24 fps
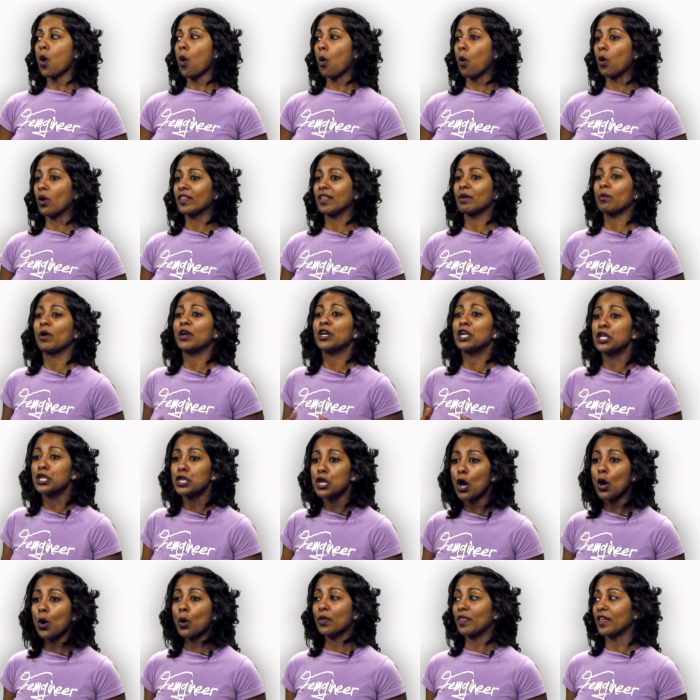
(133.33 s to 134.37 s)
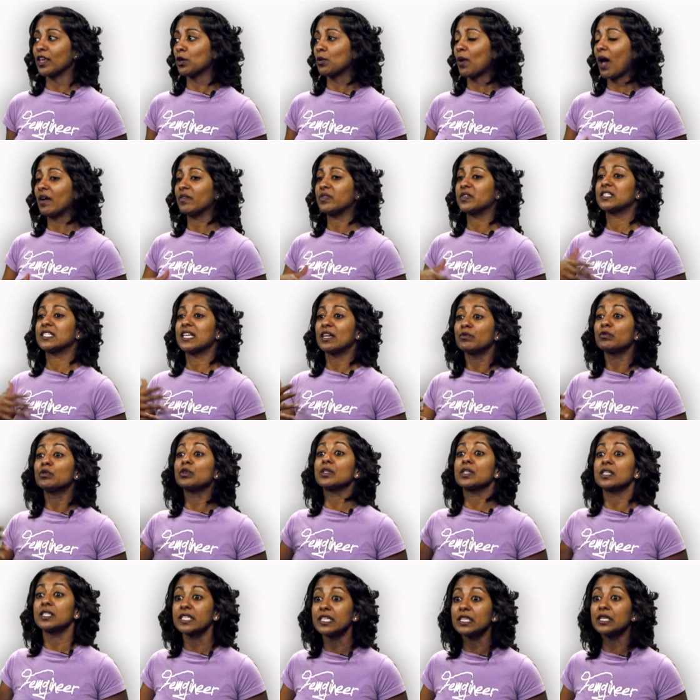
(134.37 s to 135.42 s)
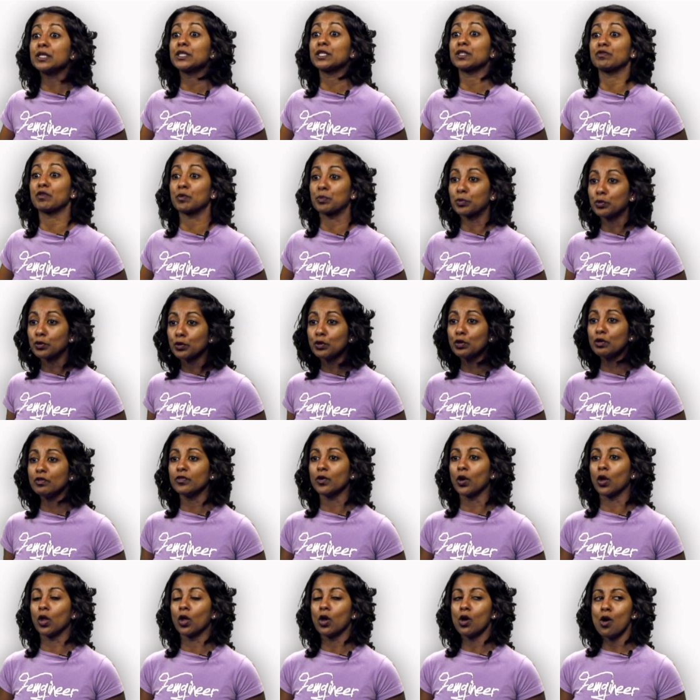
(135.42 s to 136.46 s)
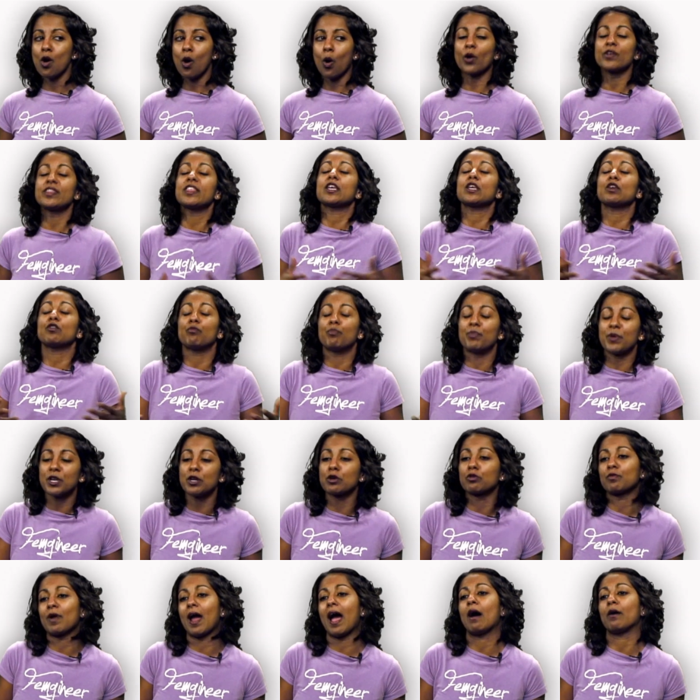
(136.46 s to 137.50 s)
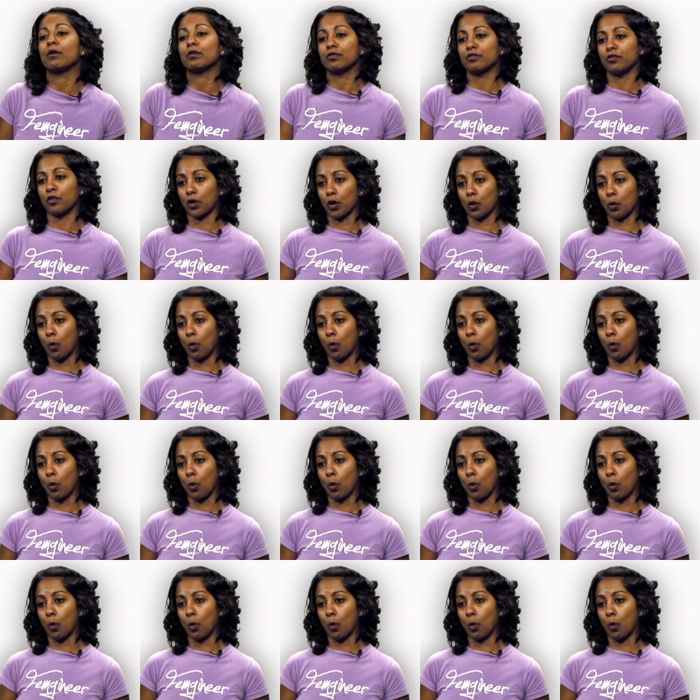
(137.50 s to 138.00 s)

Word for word: or they want to know that you have several seals of approval, or that you've been around for a